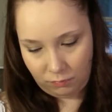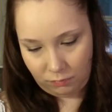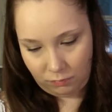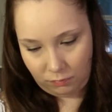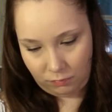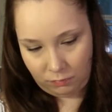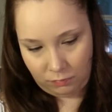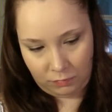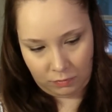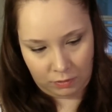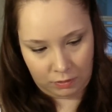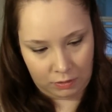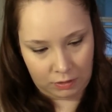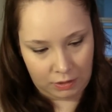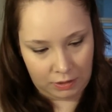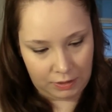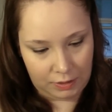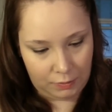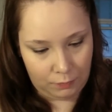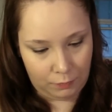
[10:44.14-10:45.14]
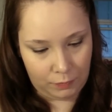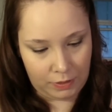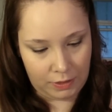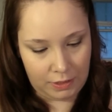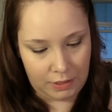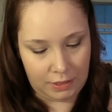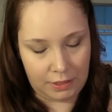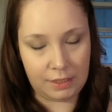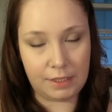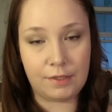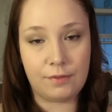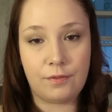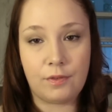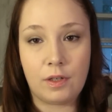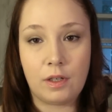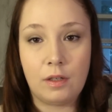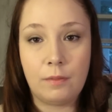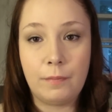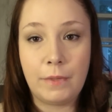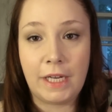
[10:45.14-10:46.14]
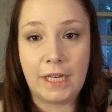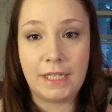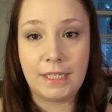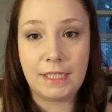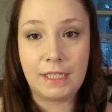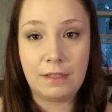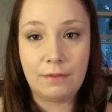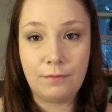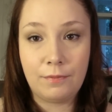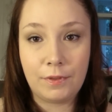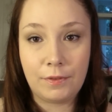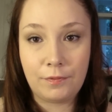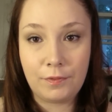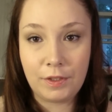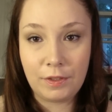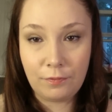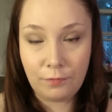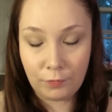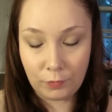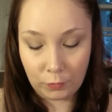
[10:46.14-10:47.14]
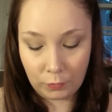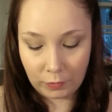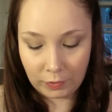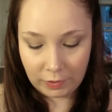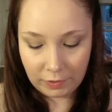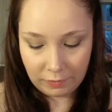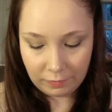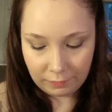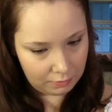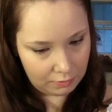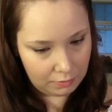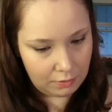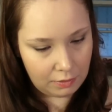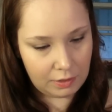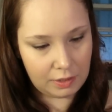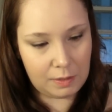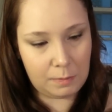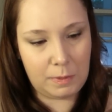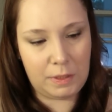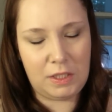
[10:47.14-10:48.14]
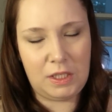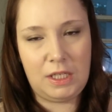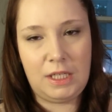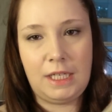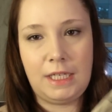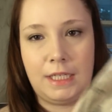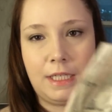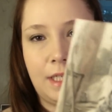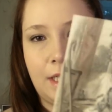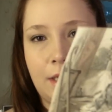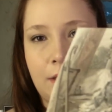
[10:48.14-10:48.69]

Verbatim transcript: Mm, this one is from 1854, especially like the